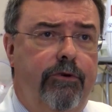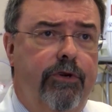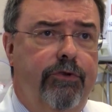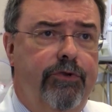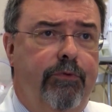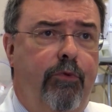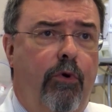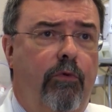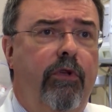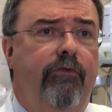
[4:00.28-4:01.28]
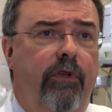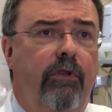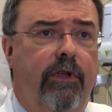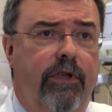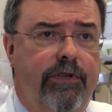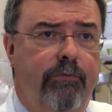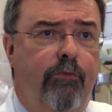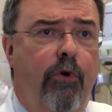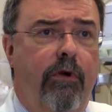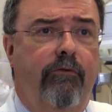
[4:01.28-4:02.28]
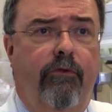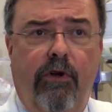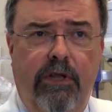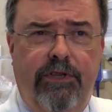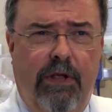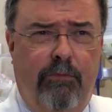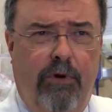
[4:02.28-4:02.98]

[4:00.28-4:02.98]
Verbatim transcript: nutritional support we feel is important for at least that